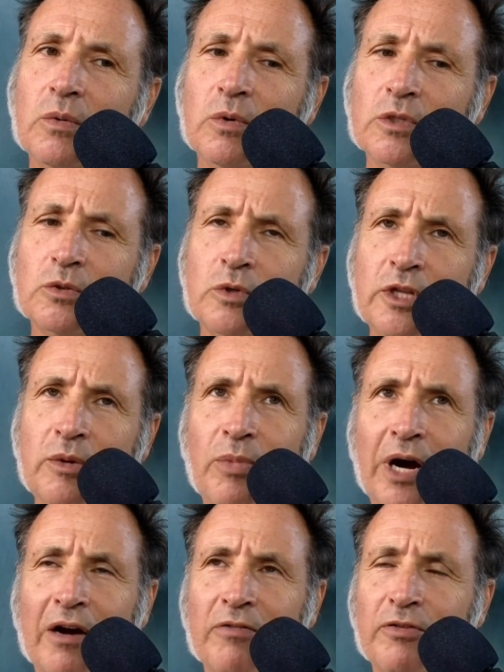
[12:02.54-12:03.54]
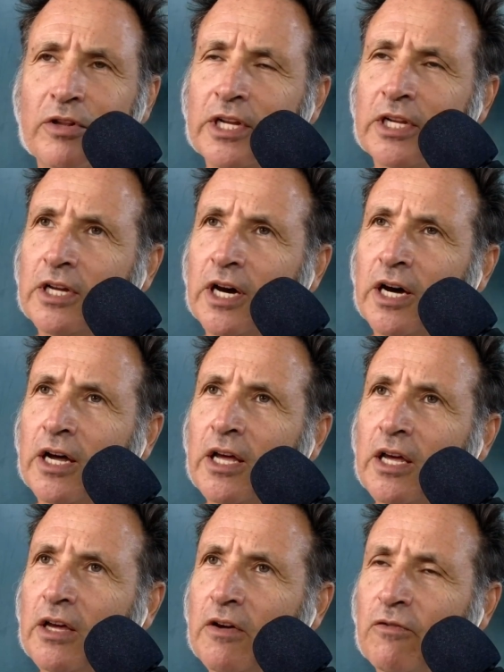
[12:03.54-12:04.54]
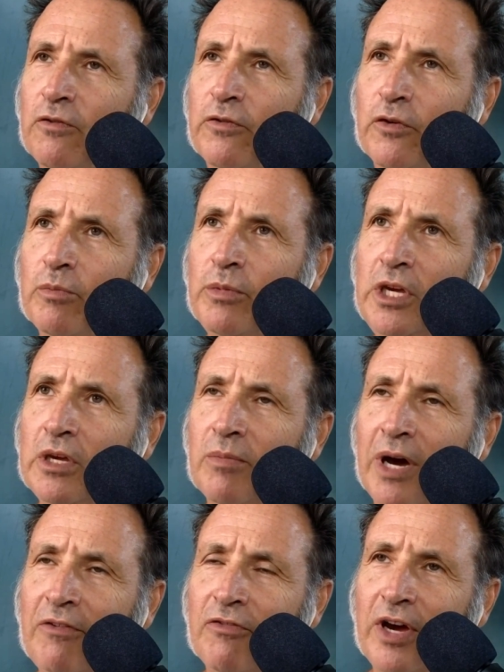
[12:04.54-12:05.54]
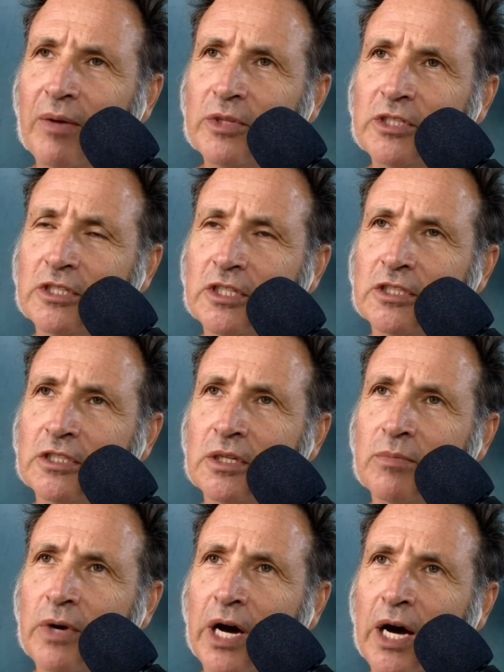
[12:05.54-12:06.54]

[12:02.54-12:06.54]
really powerful. And for me in my family system,